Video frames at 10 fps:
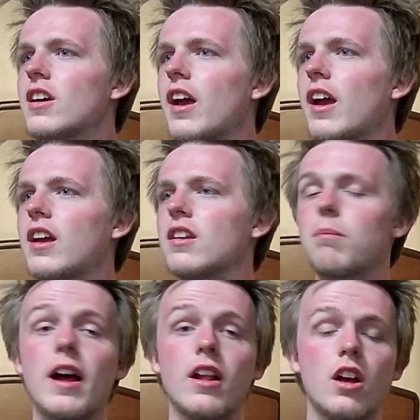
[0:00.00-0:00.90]
and
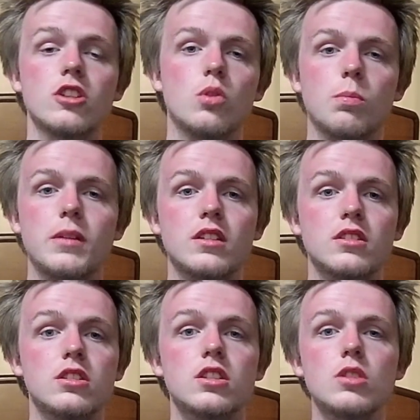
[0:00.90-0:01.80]
biological beings
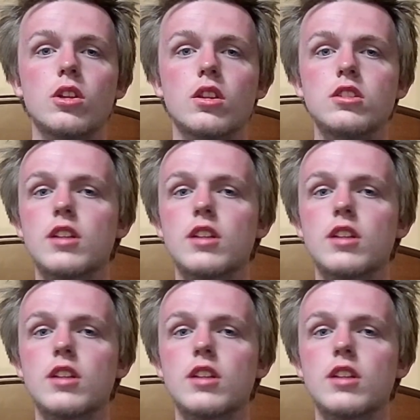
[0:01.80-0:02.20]
to see what these